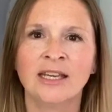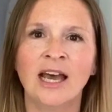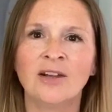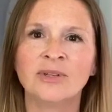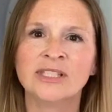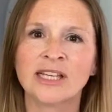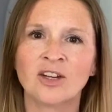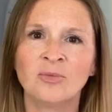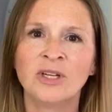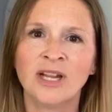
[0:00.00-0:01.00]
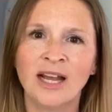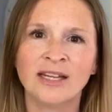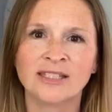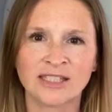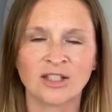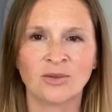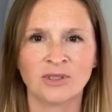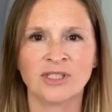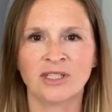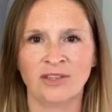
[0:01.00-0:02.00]
and resettlement has slowed
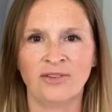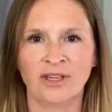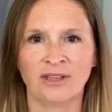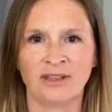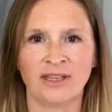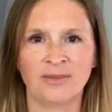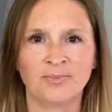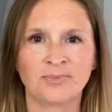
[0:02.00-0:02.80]
significantly.